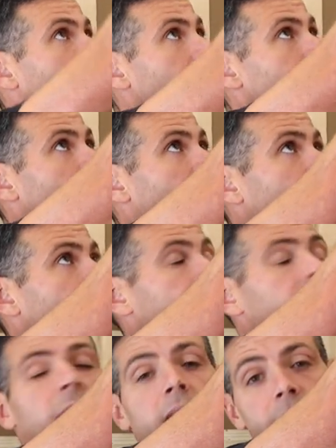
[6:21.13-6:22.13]
up high.
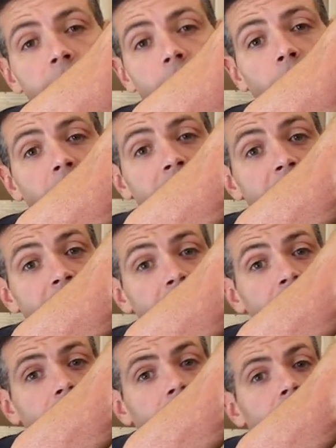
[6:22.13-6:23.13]
I have no
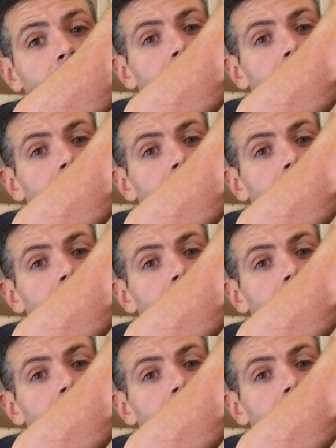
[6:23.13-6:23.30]
idea.